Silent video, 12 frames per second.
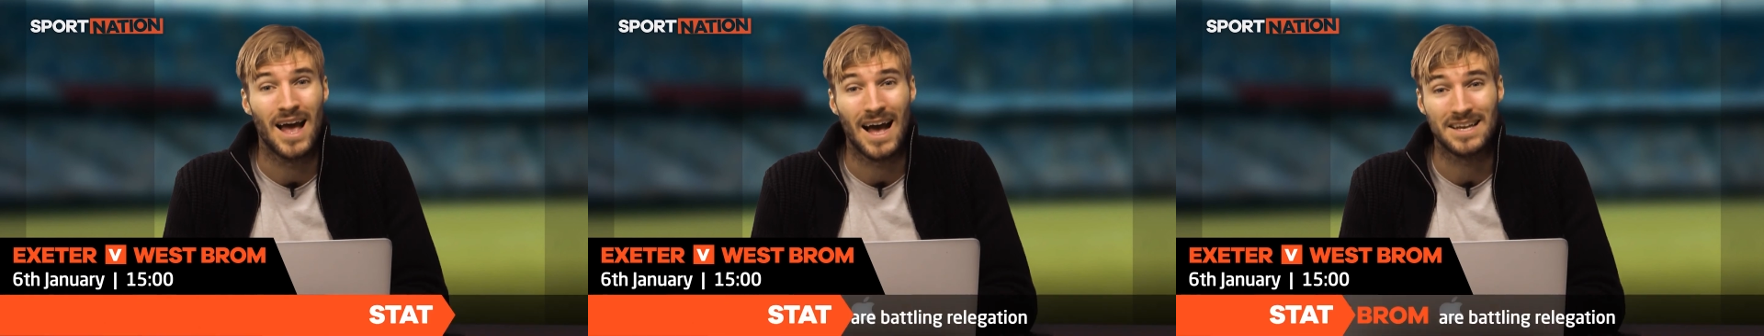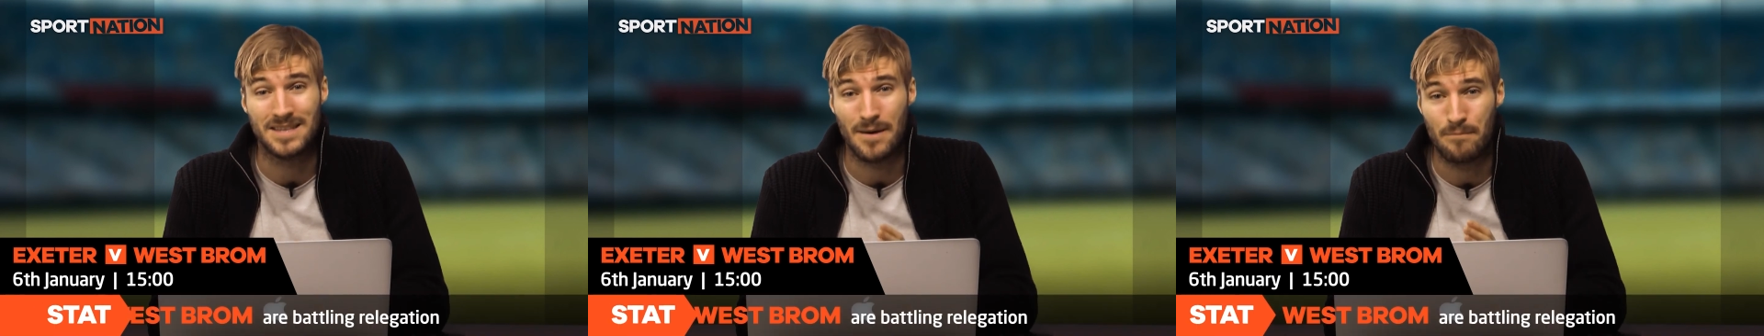
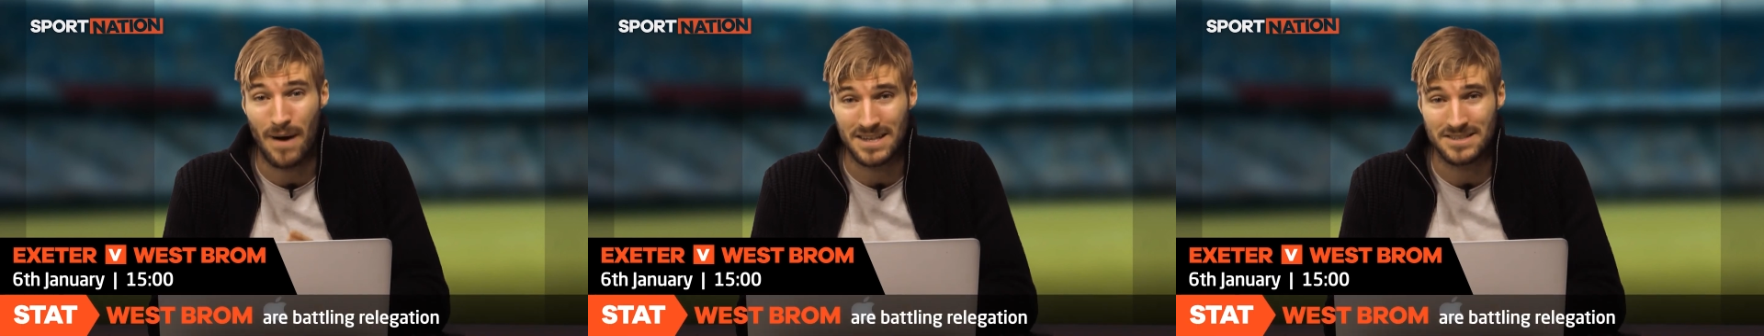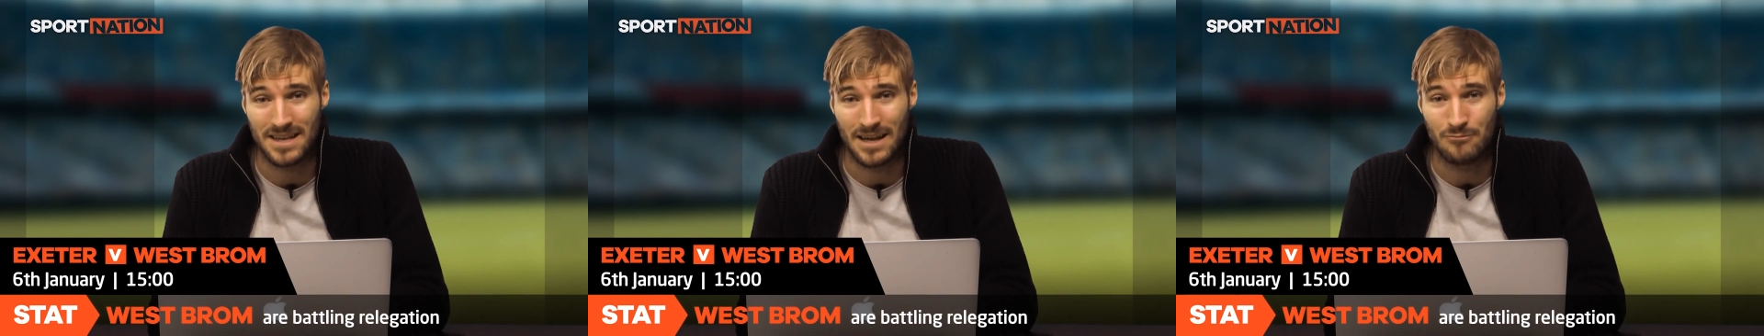as they're
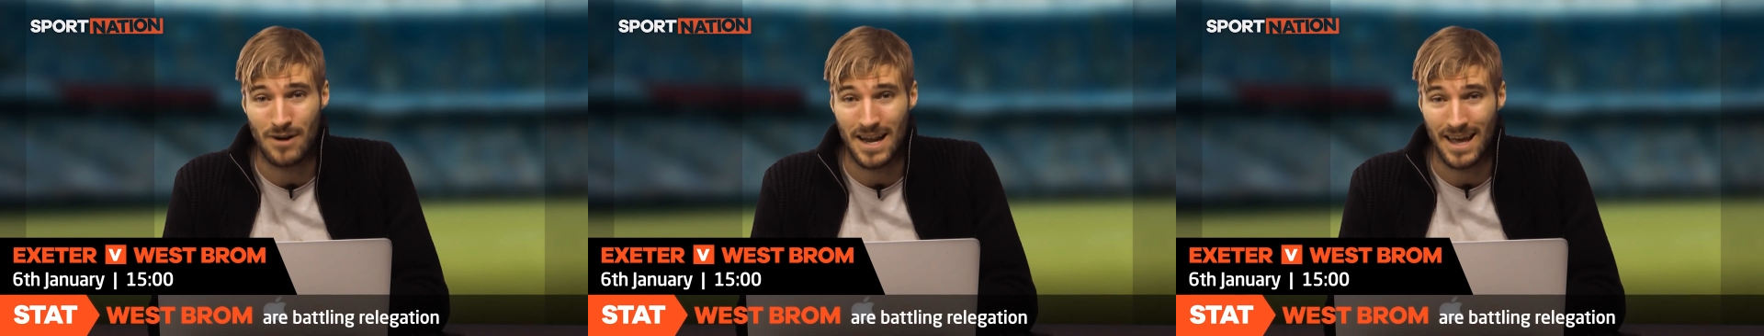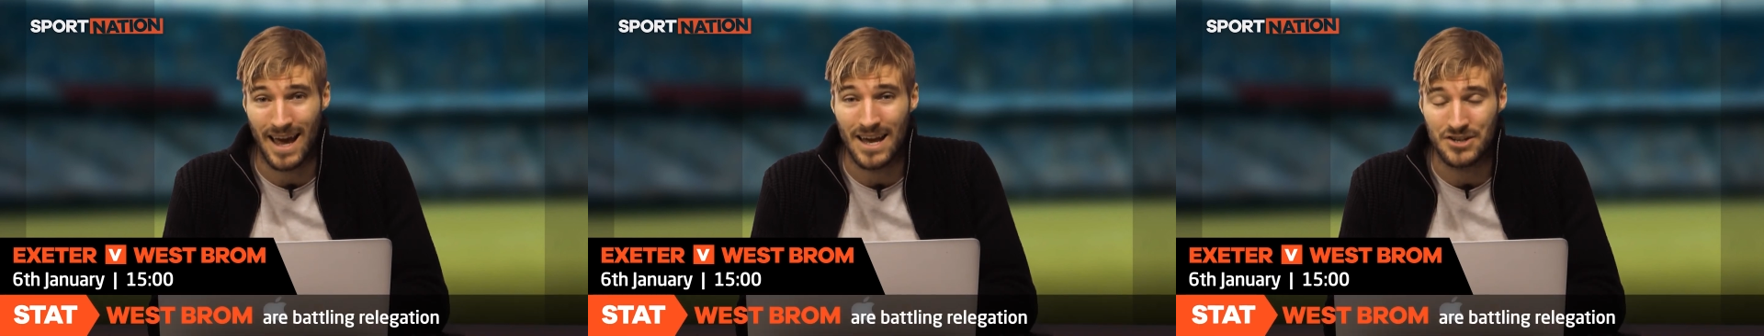battling
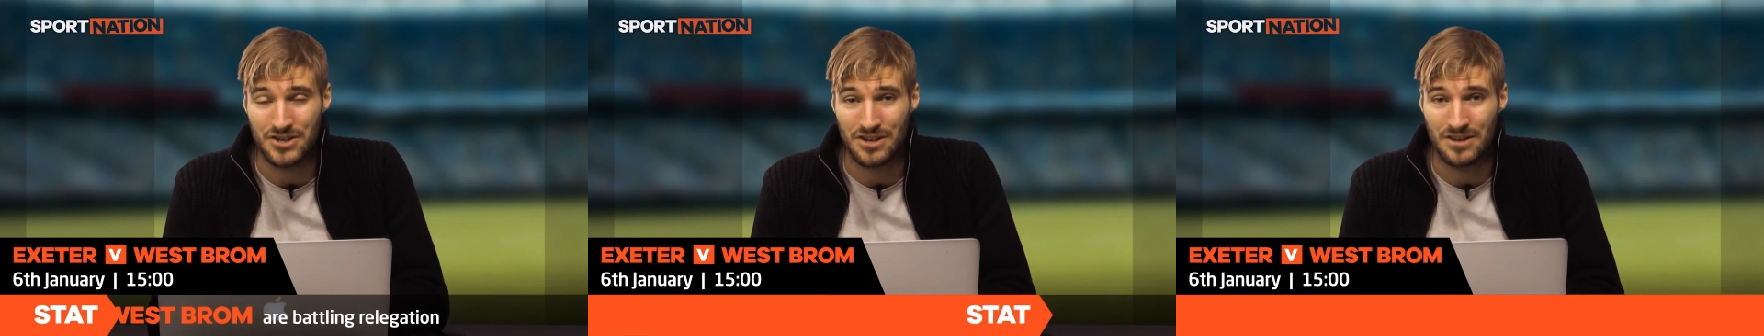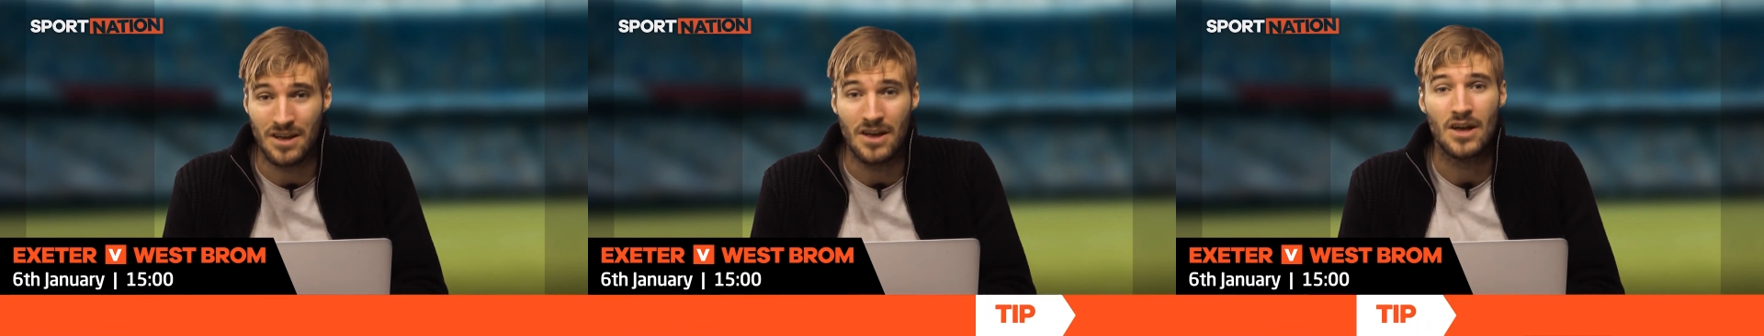
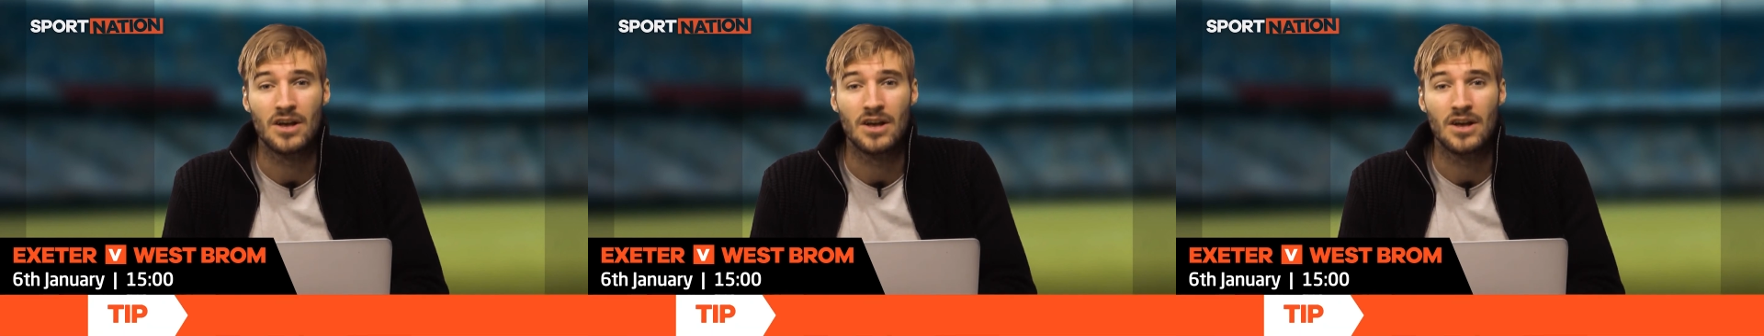relegation,